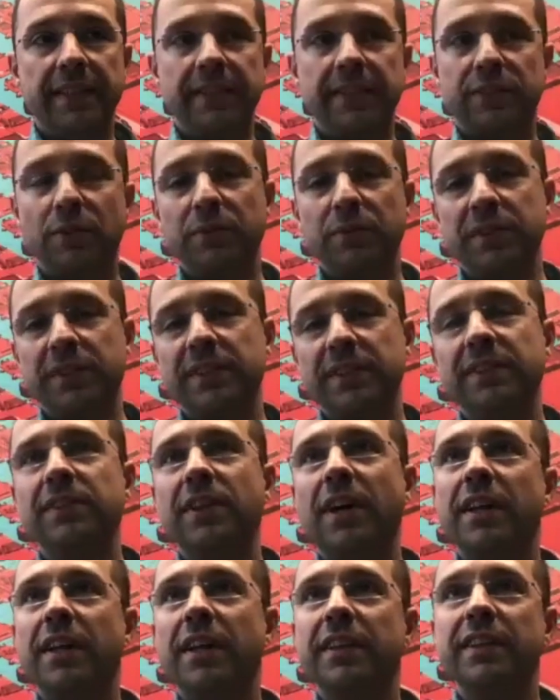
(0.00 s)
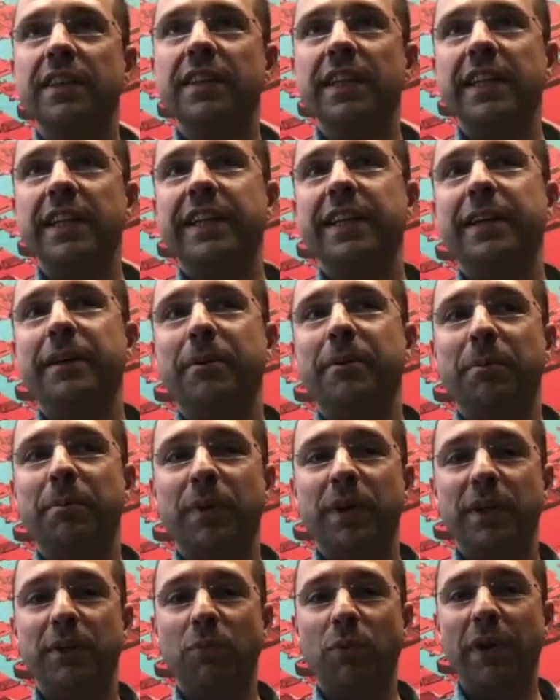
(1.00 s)
so. This is not
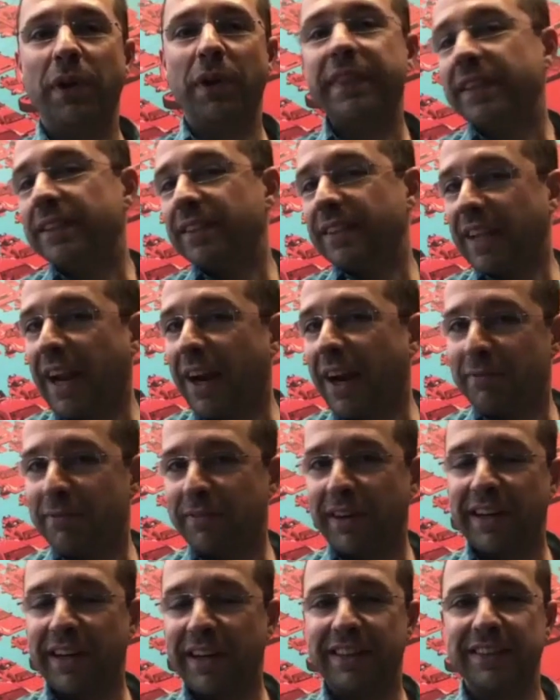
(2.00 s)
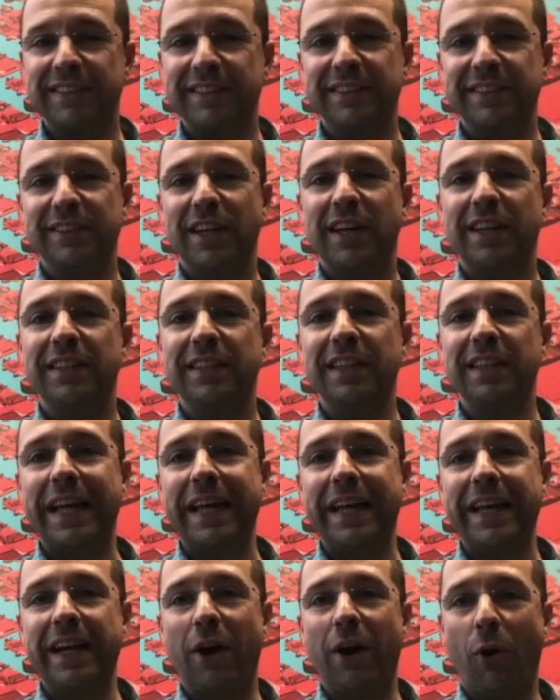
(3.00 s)
one thing to clarify. This is not
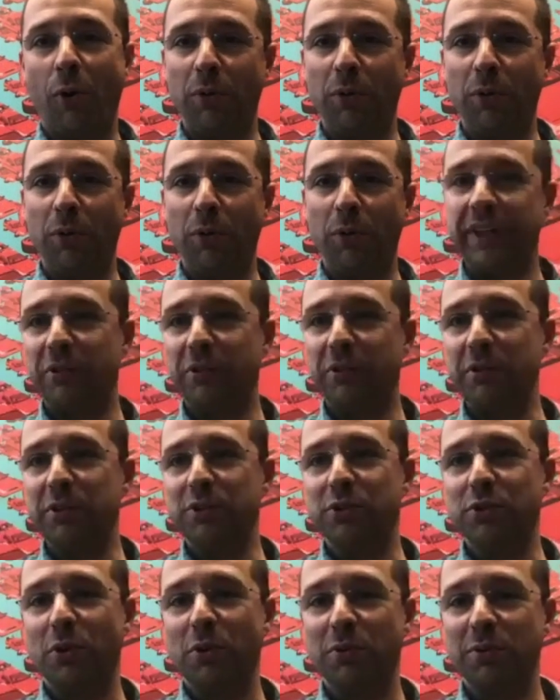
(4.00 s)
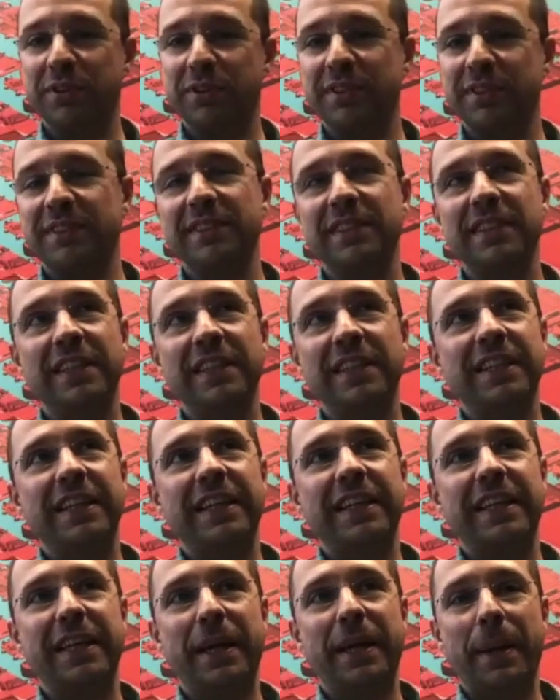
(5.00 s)
only a results
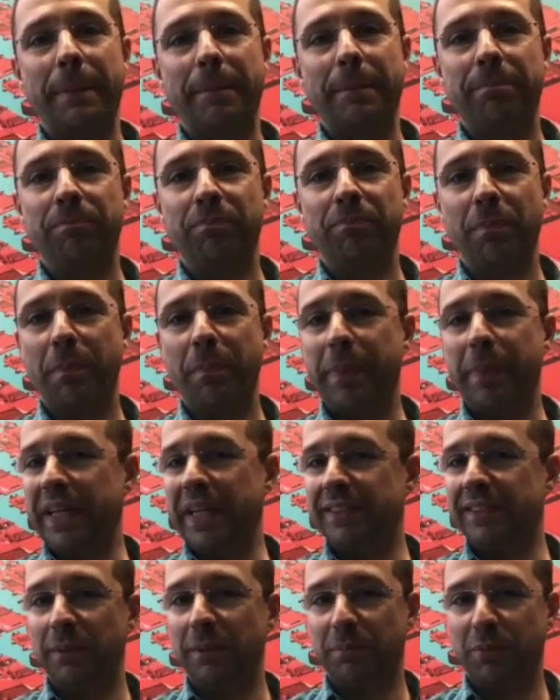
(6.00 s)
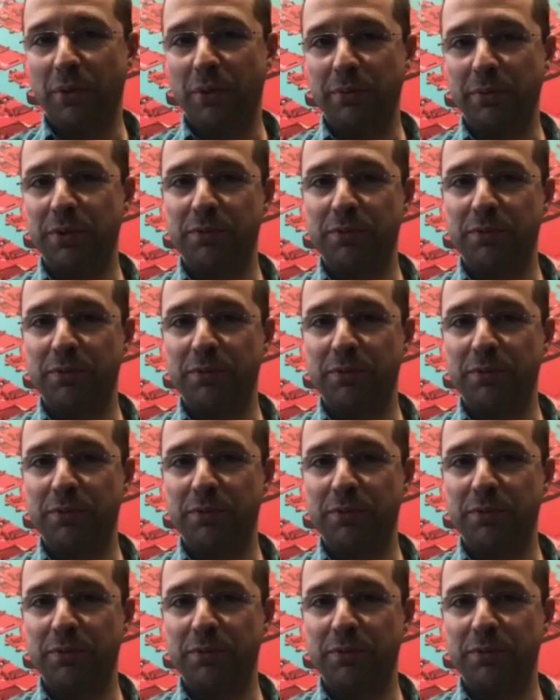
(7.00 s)
based approach.